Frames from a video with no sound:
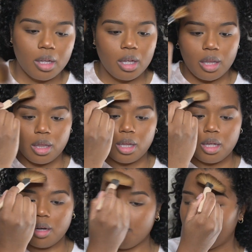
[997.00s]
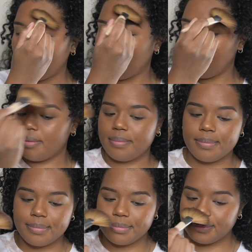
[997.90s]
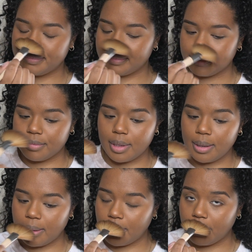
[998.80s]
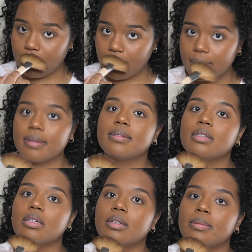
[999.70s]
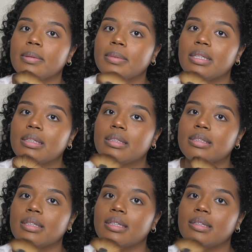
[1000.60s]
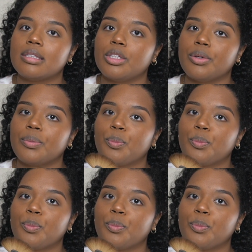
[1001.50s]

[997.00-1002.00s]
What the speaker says: And then forehead. And we're good. Or maybe chin, too.